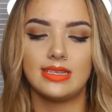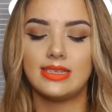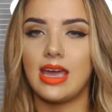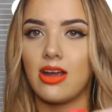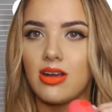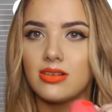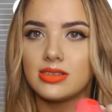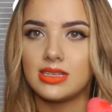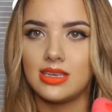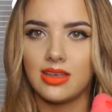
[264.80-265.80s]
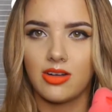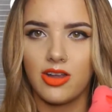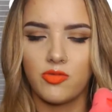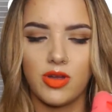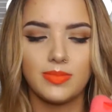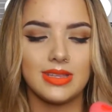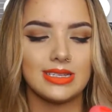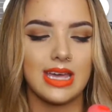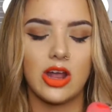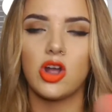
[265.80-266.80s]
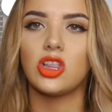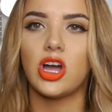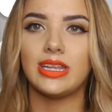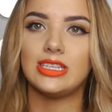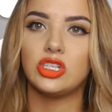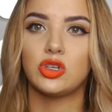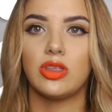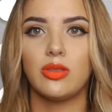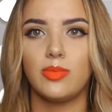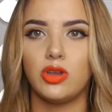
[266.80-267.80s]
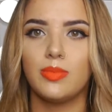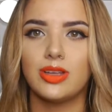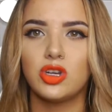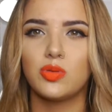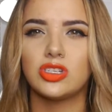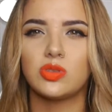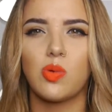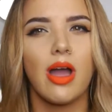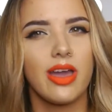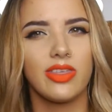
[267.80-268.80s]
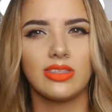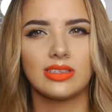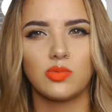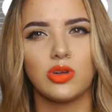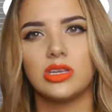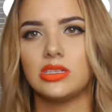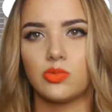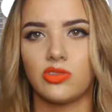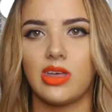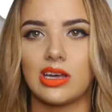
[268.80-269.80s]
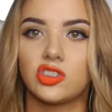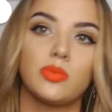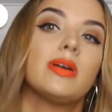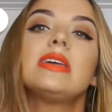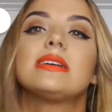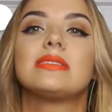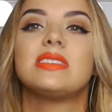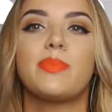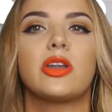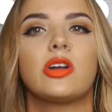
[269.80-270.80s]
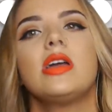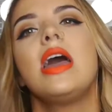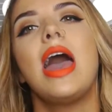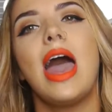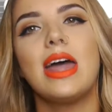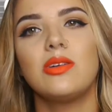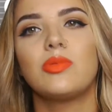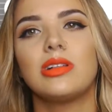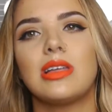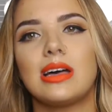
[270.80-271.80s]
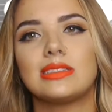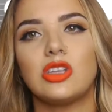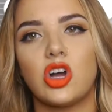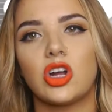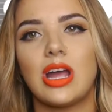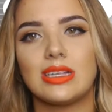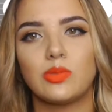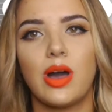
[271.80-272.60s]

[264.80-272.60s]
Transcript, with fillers: tear, see they're kind of ripped, they tear a lot easier than the Beauty Blender, which is why I think this one is worth the extra money because it's better and it will last longer as